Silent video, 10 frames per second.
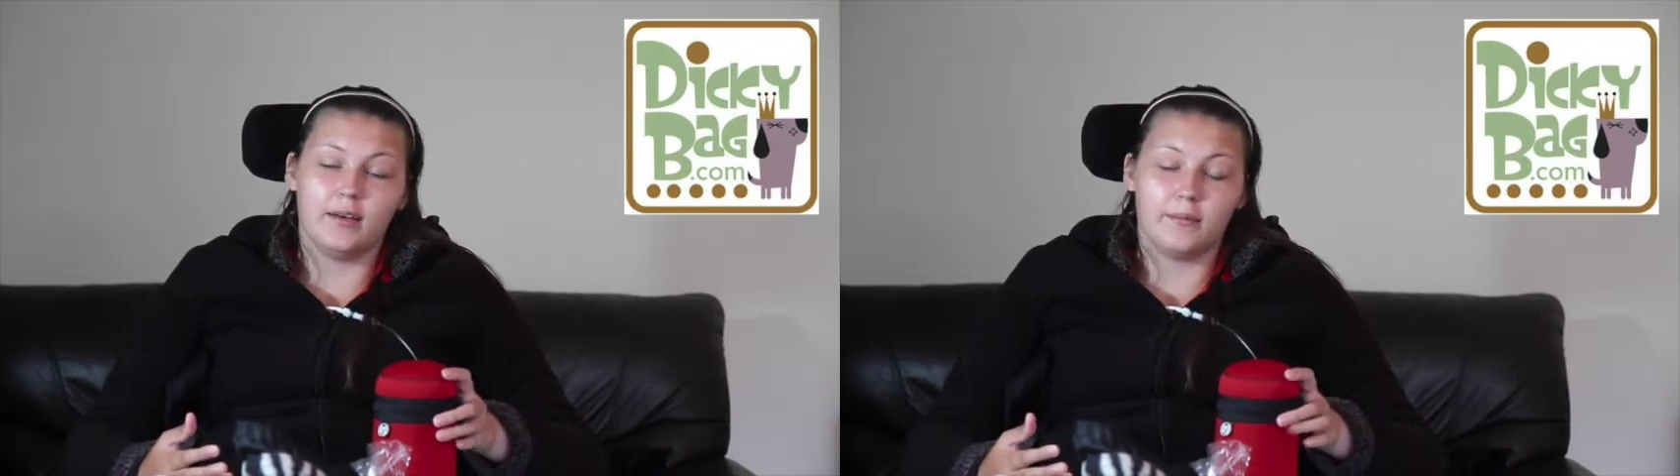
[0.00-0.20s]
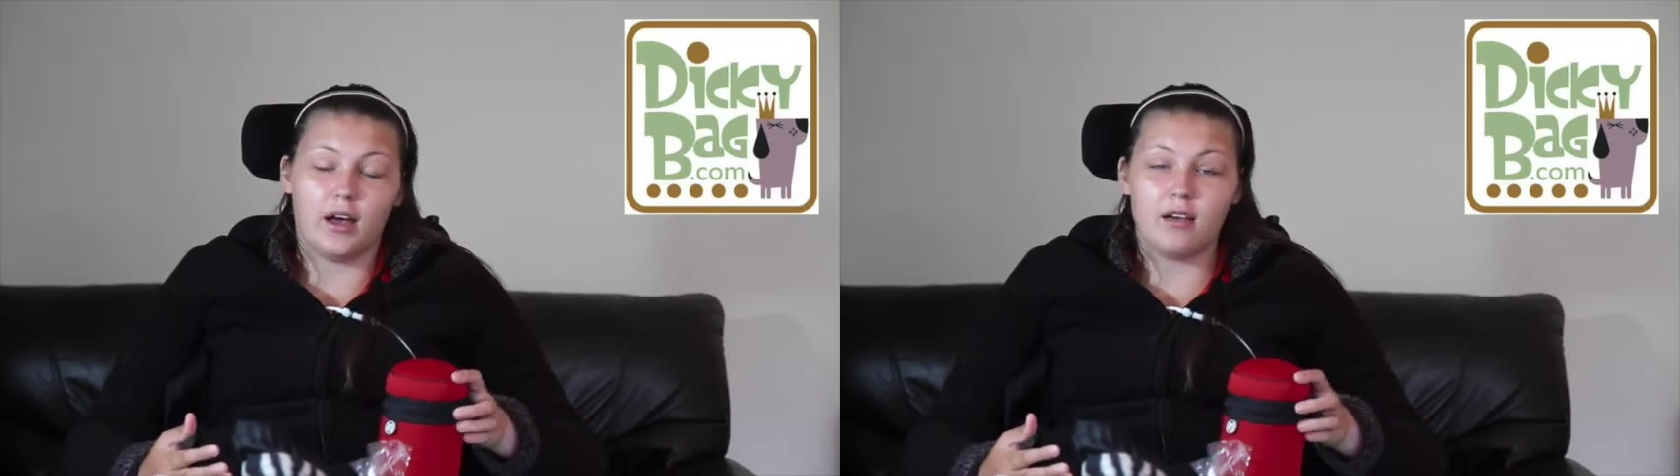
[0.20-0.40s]

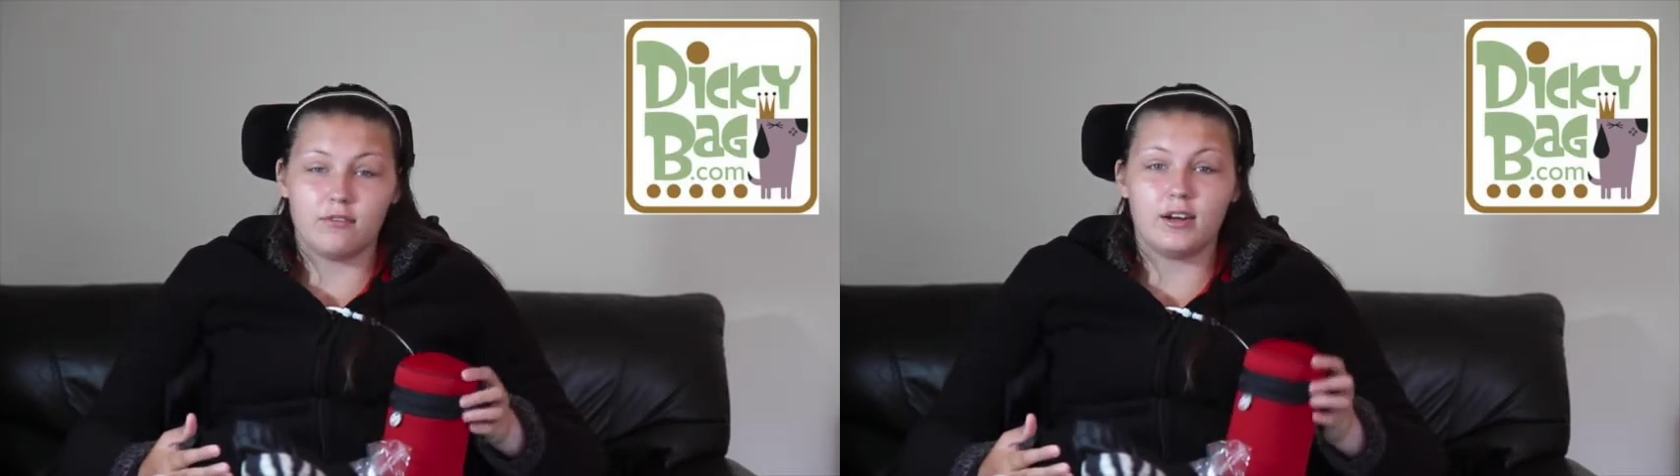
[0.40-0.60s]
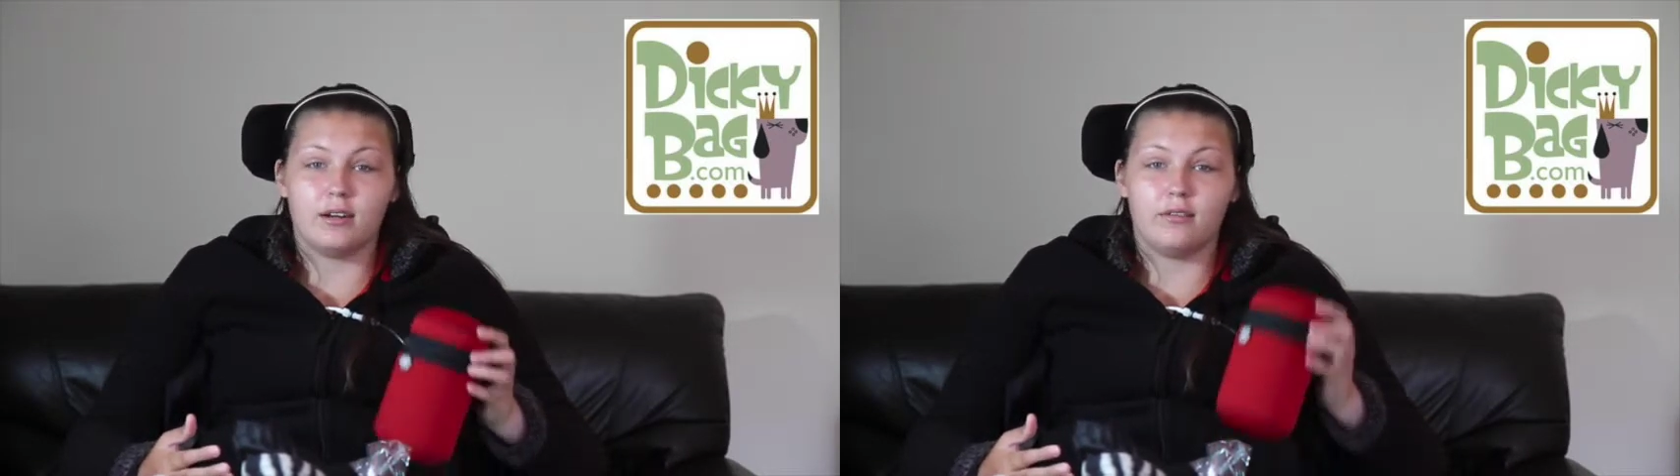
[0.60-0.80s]
But I
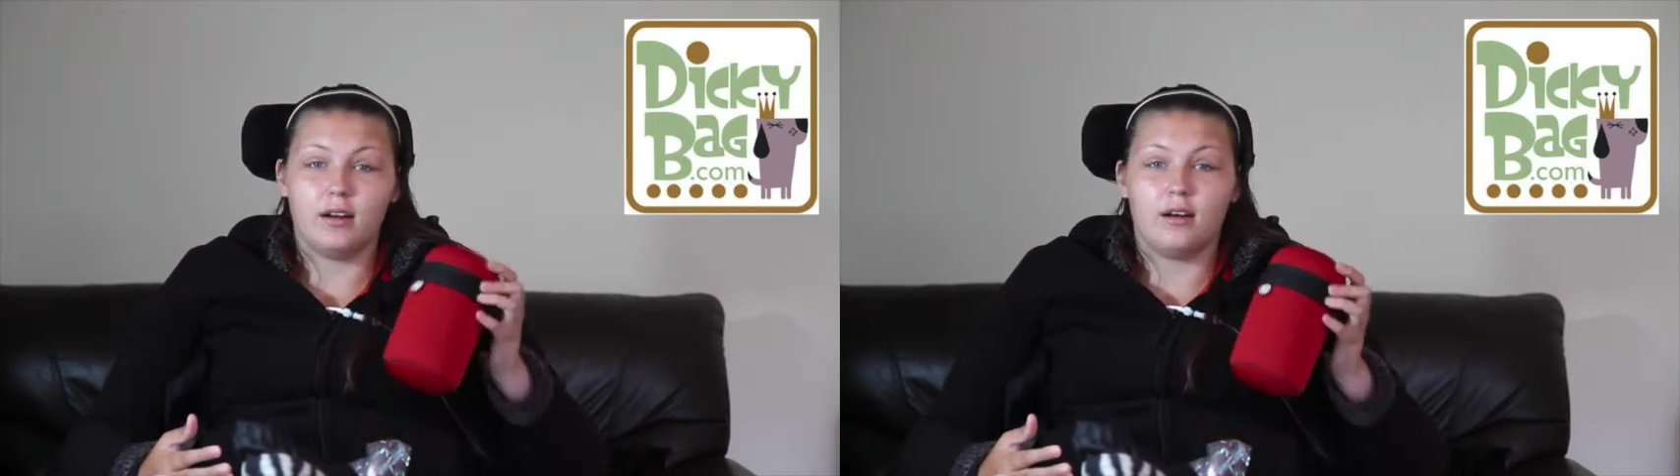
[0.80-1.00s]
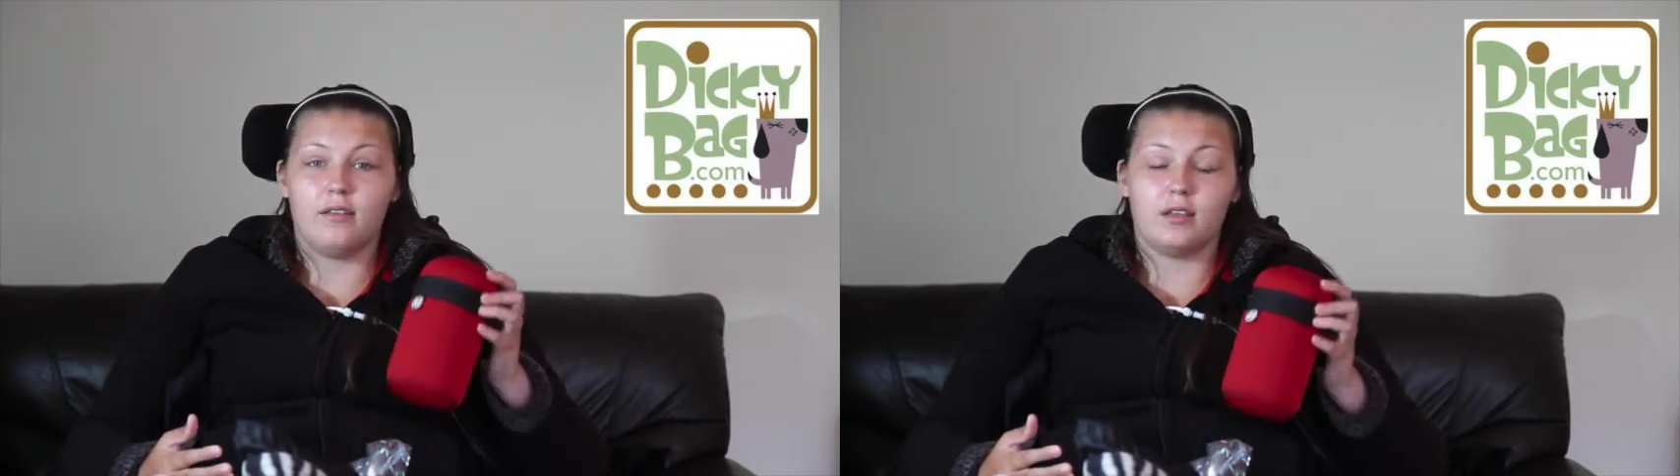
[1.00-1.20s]
really, really
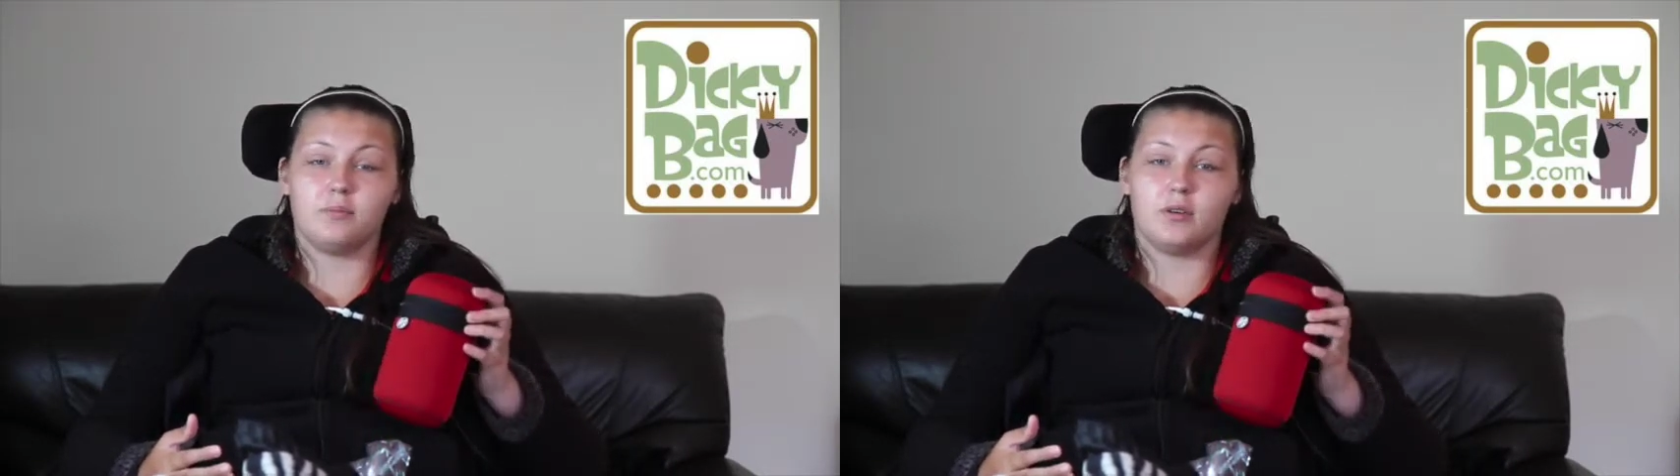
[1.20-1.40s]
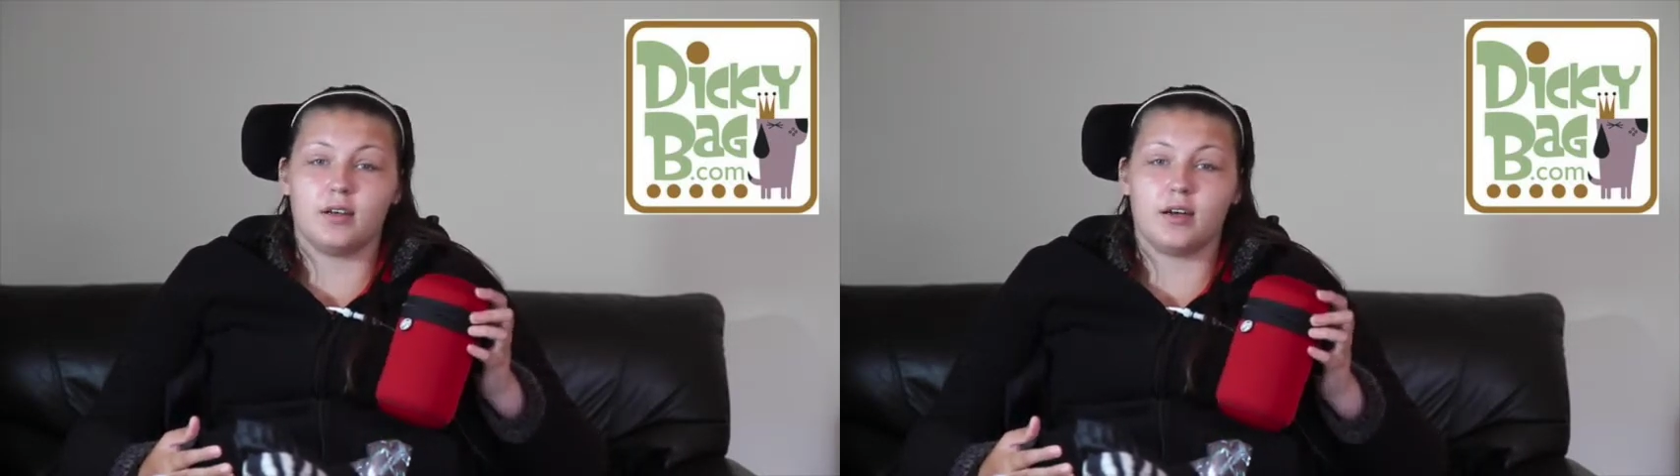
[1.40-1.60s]
like this
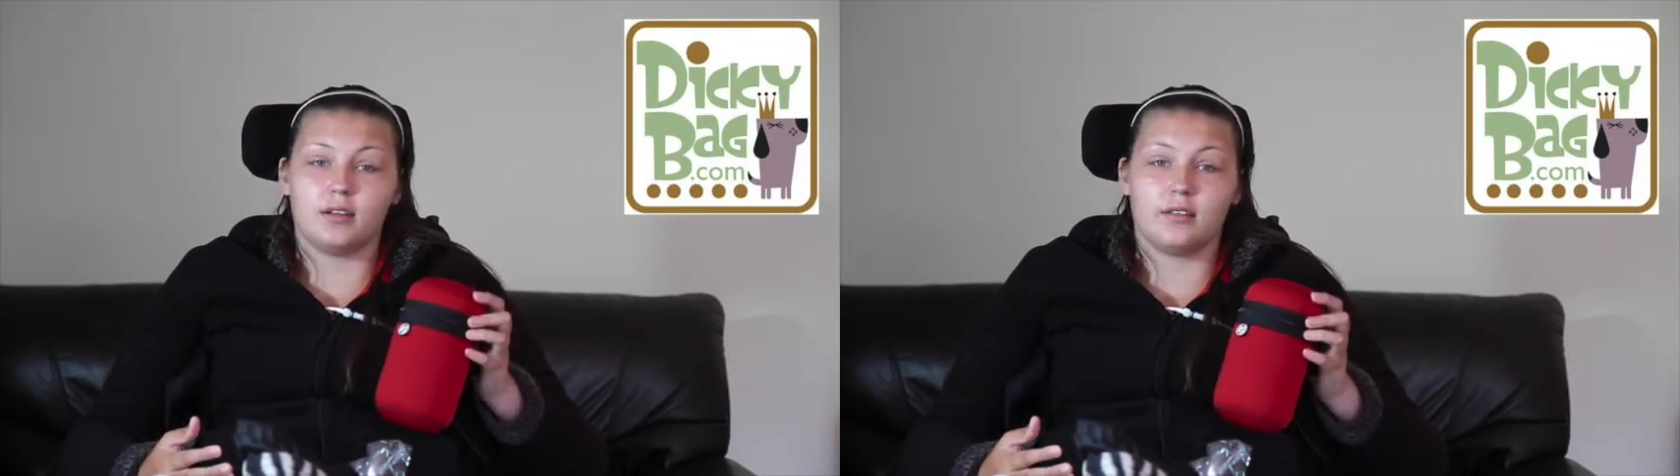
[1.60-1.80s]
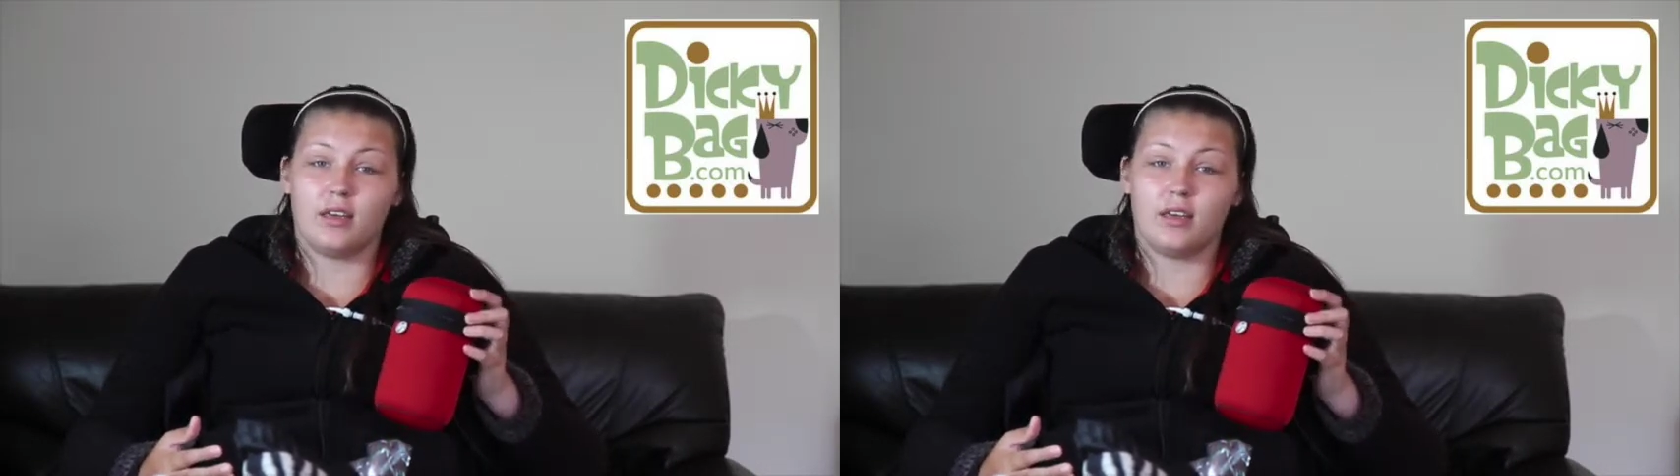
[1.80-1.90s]
product.